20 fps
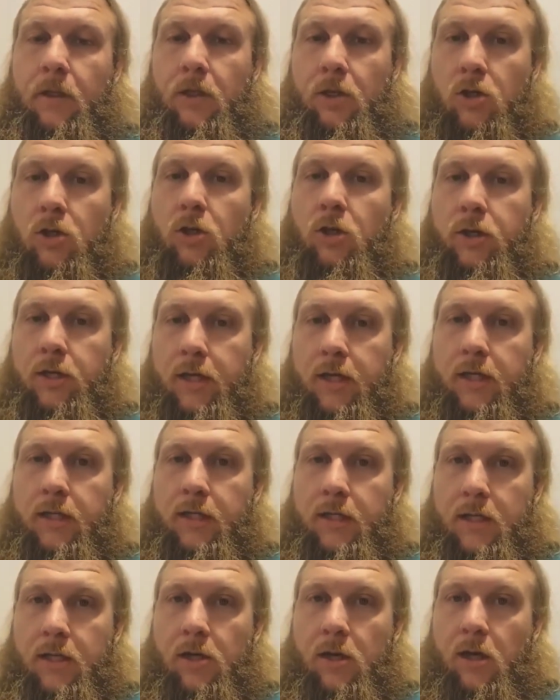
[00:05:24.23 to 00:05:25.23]
good
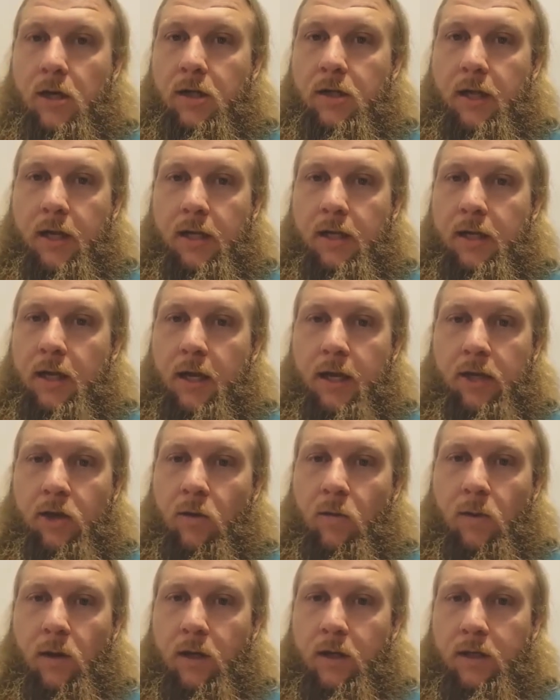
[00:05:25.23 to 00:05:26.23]
nicotine content. I
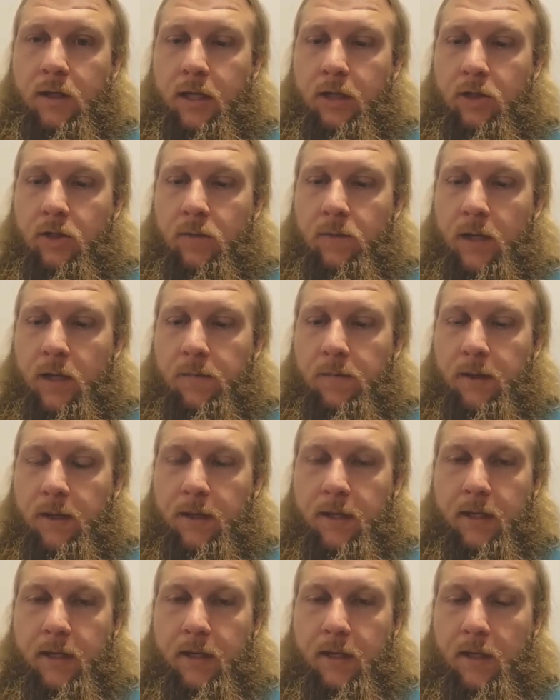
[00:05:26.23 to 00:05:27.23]
don't want to take too many
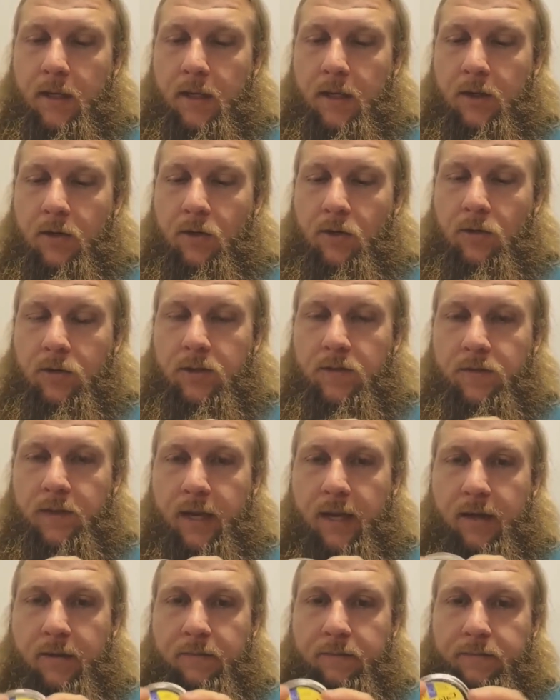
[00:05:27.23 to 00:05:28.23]
big hoots of
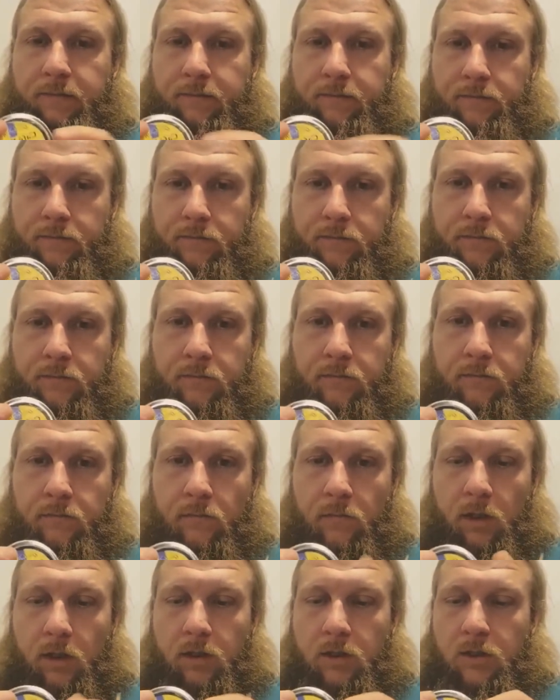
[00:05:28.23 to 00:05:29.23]
that.
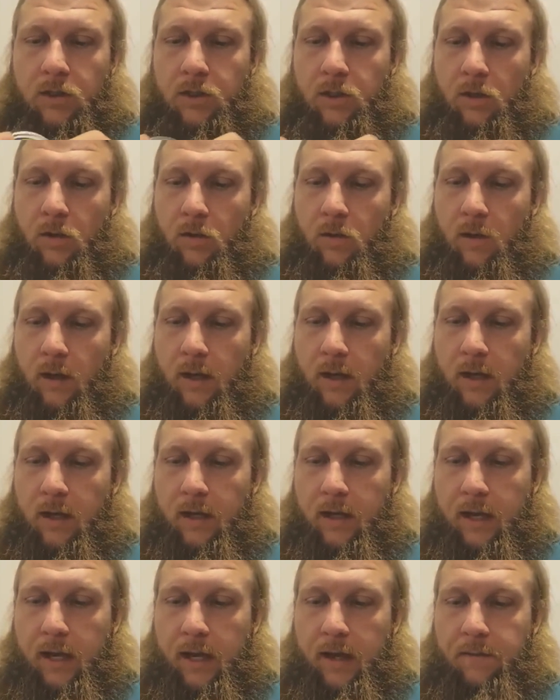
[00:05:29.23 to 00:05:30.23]
So
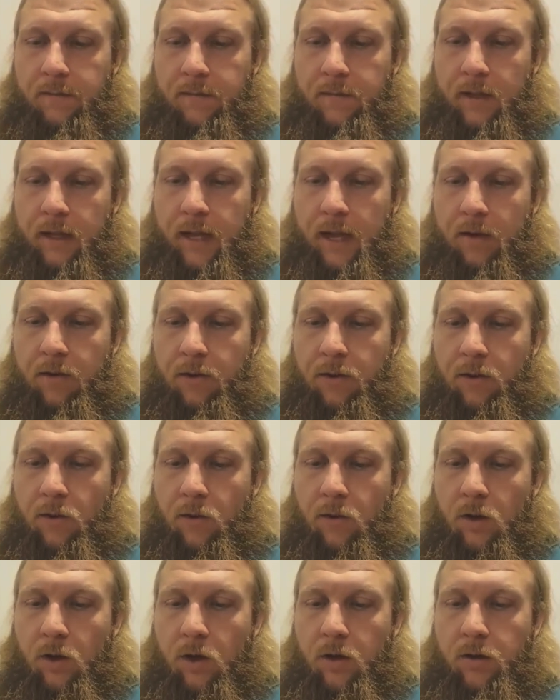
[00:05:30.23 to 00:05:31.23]
yeah, Gawith
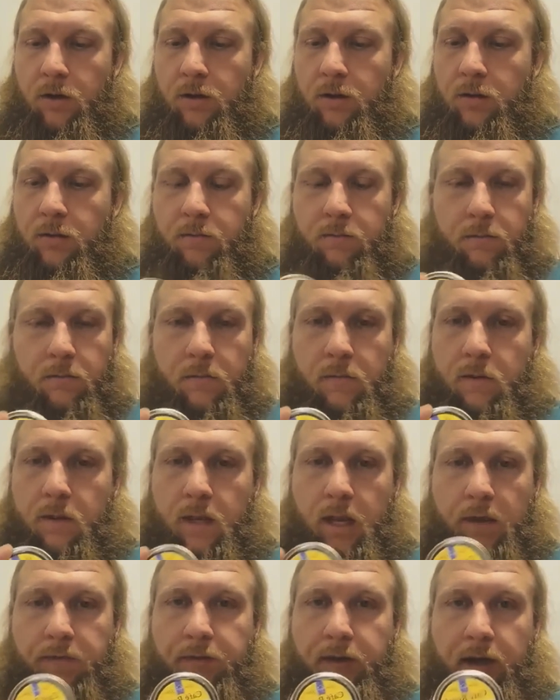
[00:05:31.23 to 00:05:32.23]
Hoggarth
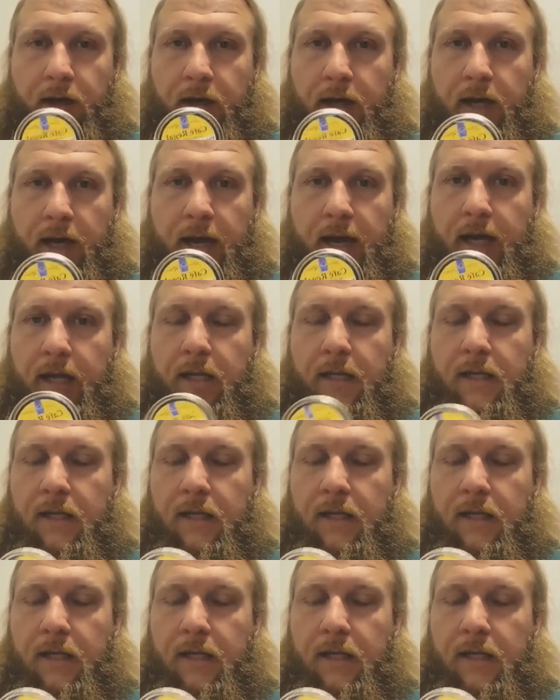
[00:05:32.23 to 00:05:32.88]
Café Regal.